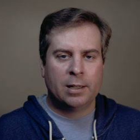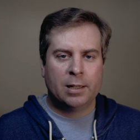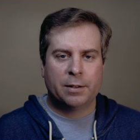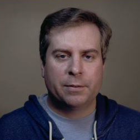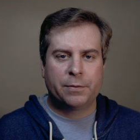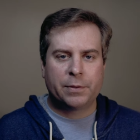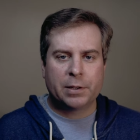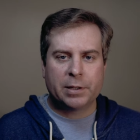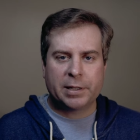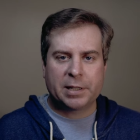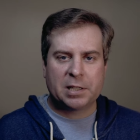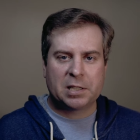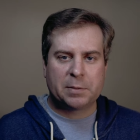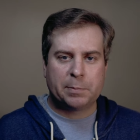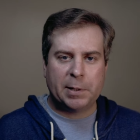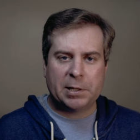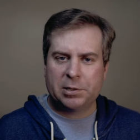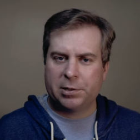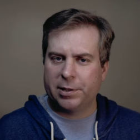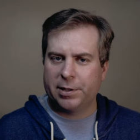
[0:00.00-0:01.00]
feel like
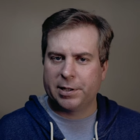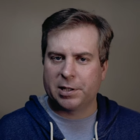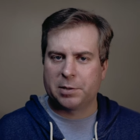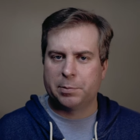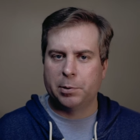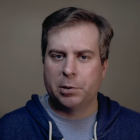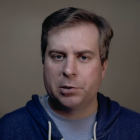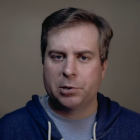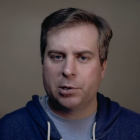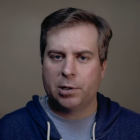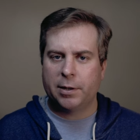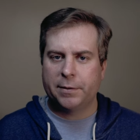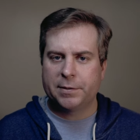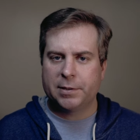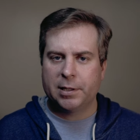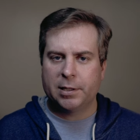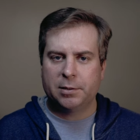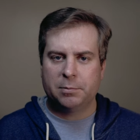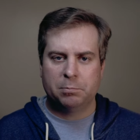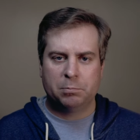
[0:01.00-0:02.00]
especially the exposure
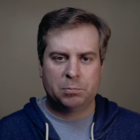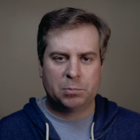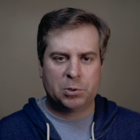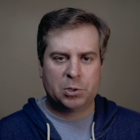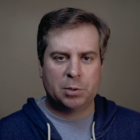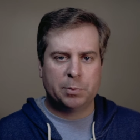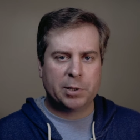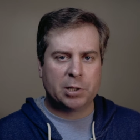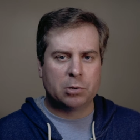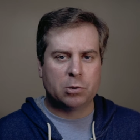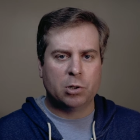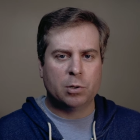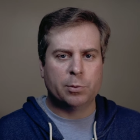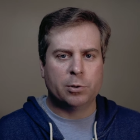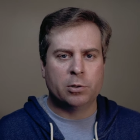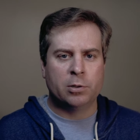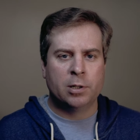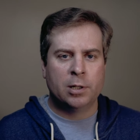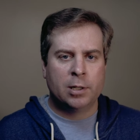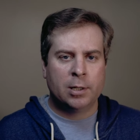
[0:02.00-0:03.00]
offset should be
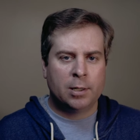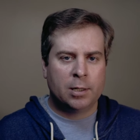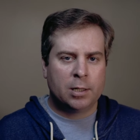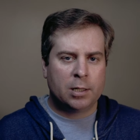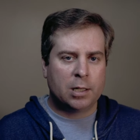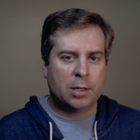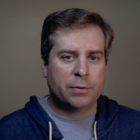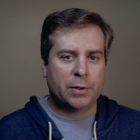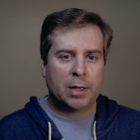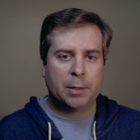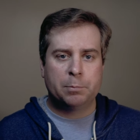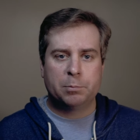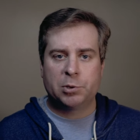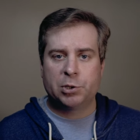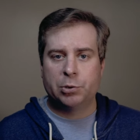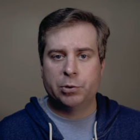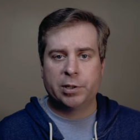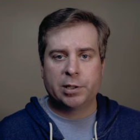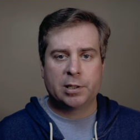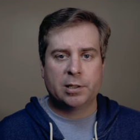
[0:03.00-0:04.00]
global. If I'm
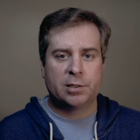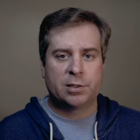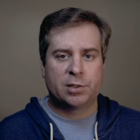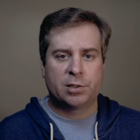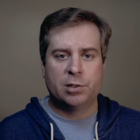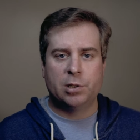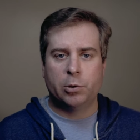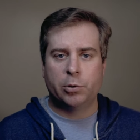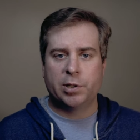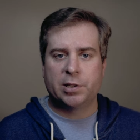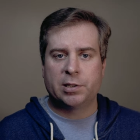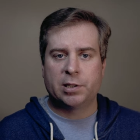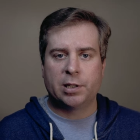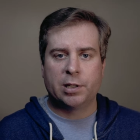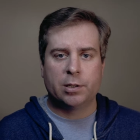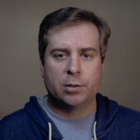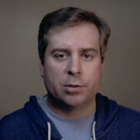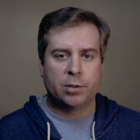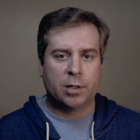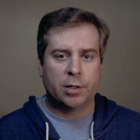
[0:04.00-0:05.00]
shooting a snowy
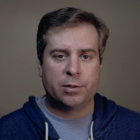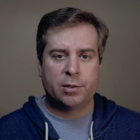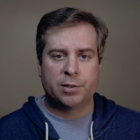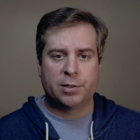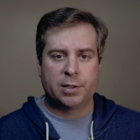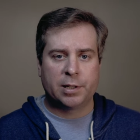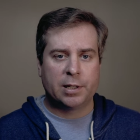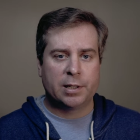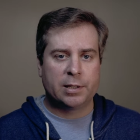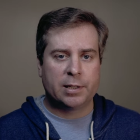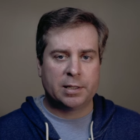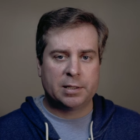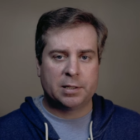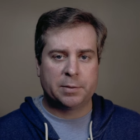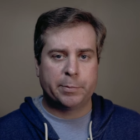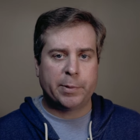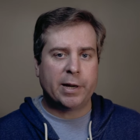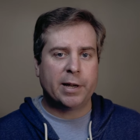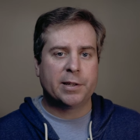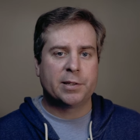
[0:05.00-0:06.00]
scene or other scene that is
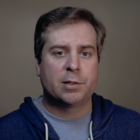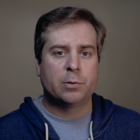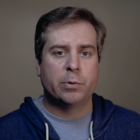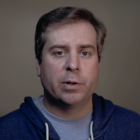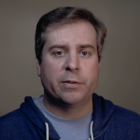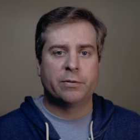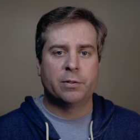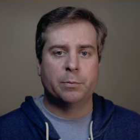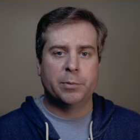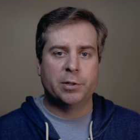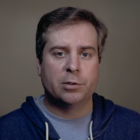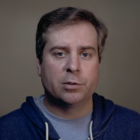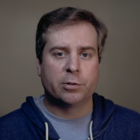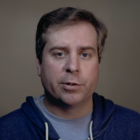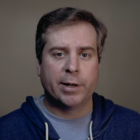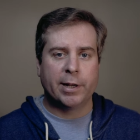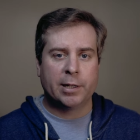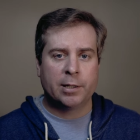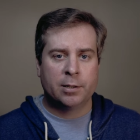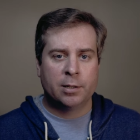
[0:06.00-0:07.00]
biased away from middle
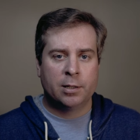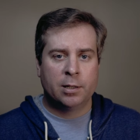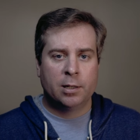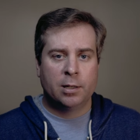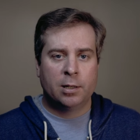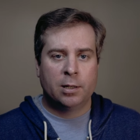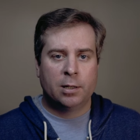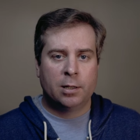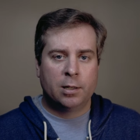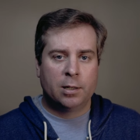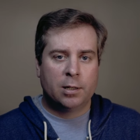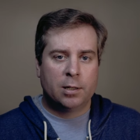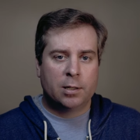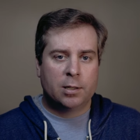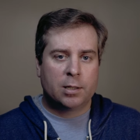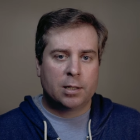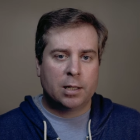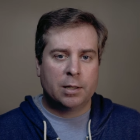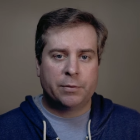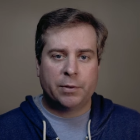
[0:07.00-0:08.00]
gray,
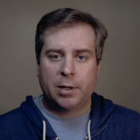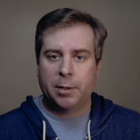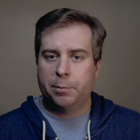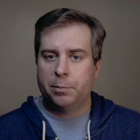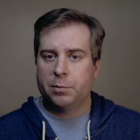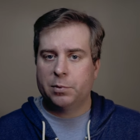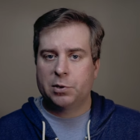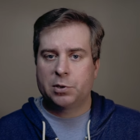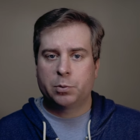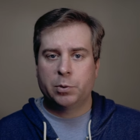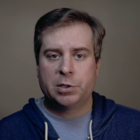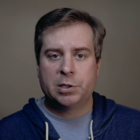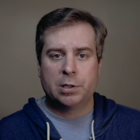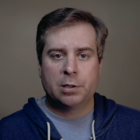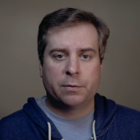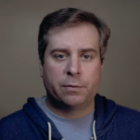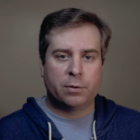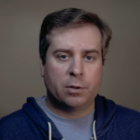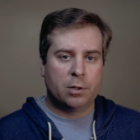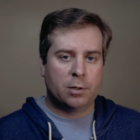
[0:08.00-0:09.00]
if I'm
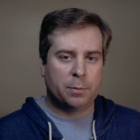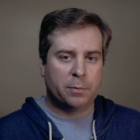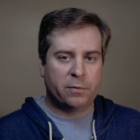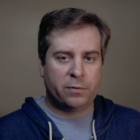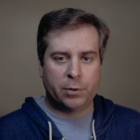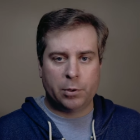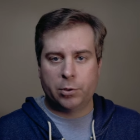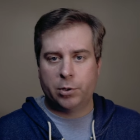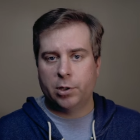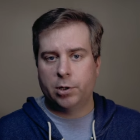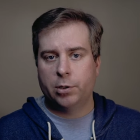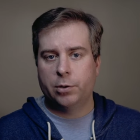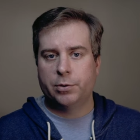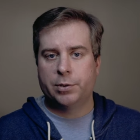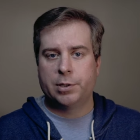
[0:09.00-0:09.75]
switching from photo